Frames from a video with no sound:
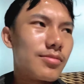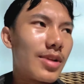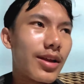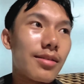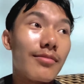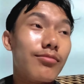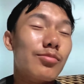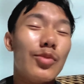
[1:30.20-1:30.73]

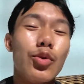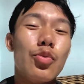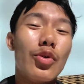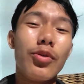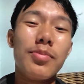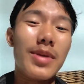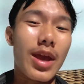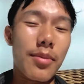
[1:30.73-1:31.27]
like you
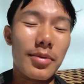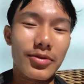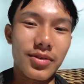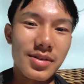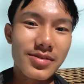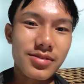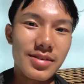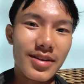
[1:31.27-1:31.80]
wouldn't be able
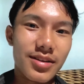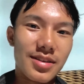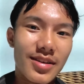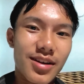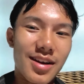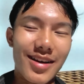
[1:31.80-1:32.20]
to answer that.